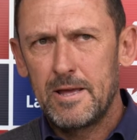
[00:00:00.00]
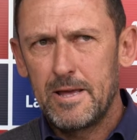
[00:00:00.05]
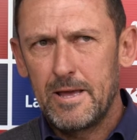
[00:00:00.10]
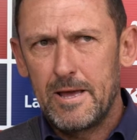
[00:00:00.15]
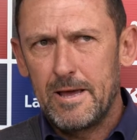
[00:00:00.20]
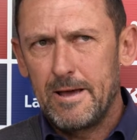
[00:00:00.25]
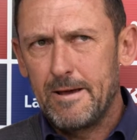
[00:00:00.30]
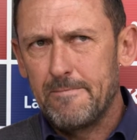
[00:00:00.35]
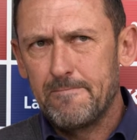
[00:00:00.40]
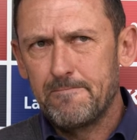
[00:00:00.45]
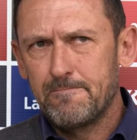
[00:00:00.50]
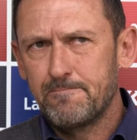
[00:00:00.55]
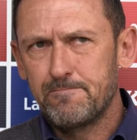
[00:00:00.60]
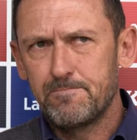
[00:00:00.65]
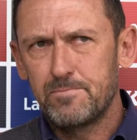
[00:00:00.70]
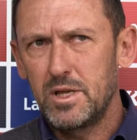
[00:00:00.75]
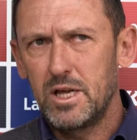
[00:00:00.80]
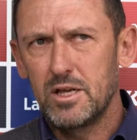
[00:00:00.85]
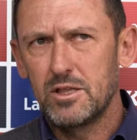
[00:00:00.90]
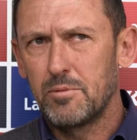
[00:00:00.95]

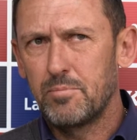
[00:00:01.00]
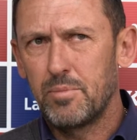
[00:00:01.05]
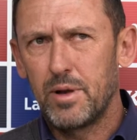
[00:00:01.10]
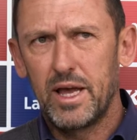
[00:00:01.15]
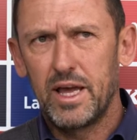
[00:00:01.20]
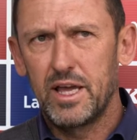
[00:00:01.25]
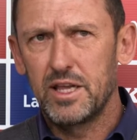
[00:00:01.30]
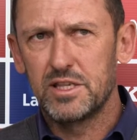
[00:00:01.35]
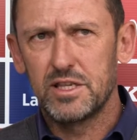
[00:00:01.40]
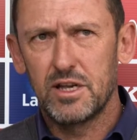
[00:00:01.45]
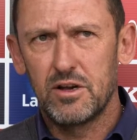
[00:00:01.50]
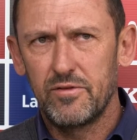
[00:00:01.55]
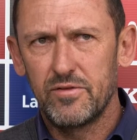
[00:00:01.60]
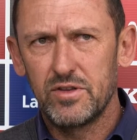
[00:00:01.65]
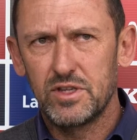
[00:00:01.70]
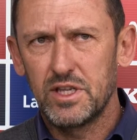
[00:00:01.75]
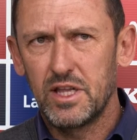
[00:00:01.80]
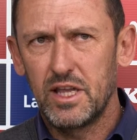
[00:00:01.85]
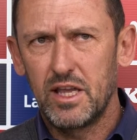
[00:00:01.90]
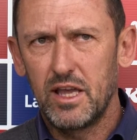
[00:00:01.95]
The players are
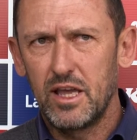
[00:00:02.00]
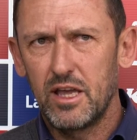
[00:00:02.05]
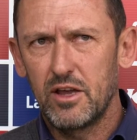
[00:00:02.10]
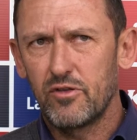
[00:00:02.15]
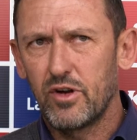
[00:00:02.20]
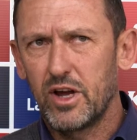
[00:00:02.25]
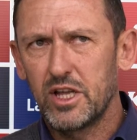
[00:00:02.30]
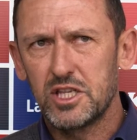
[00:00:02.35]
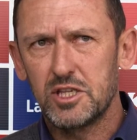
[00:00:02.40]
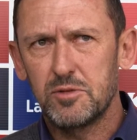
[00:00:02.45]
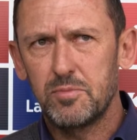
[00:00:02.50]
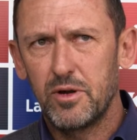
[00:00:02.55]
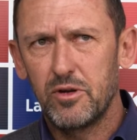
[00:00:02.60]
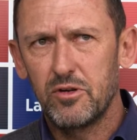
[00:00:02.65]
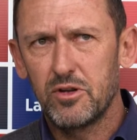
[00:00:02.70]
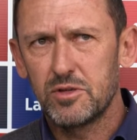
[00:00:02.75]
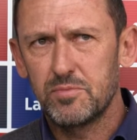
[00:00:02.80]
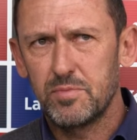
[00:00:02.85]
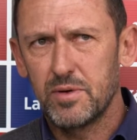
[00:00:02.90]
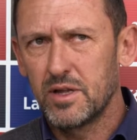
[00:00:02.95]
obviously in great
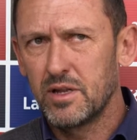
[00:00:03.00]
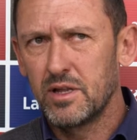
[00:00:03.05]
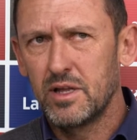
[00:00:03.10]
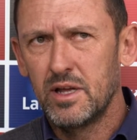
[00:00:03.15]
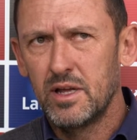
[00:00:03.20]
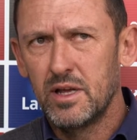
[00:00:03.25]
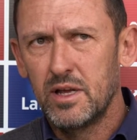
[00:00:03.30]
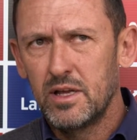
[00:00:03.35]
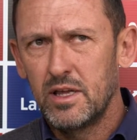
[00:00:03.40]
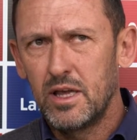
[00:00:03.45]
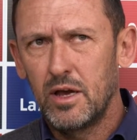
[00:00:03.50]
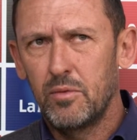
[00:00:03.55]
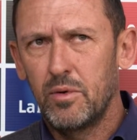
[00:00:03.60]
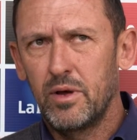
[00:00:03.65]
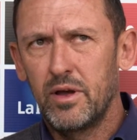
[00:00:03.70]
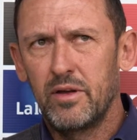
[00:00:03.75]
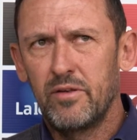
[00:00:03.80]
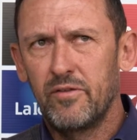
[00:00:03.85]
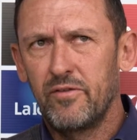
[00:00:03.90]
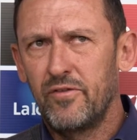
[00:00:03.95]
spirits, but
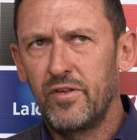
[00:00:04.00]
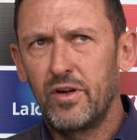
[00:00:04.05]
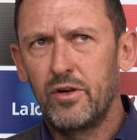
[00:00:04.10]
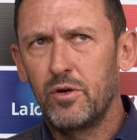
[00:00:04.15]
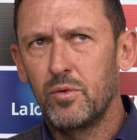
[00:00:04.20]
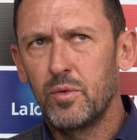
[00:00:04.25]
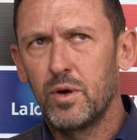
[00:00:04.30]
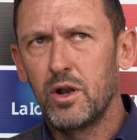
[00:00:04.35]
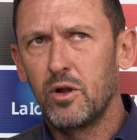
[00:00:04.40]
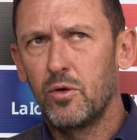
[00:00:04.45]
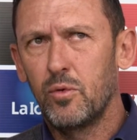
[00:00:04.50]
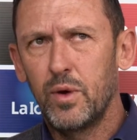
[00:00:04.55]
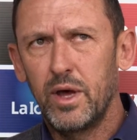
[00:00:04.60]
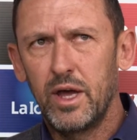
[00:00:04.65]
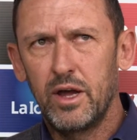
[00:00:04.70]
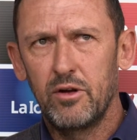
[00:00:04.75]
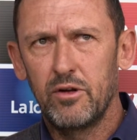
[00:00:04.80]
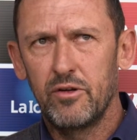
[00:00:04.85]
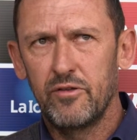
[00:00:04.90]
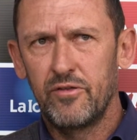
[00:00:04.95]
we're very well
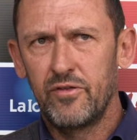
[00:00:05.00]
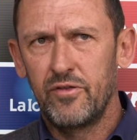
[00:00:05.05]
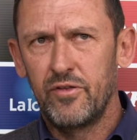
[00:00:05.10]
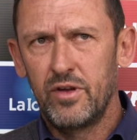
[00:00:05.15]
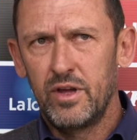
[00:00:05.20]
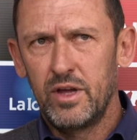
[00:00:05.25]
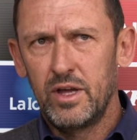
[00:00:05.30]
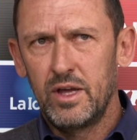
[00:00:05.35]
aware of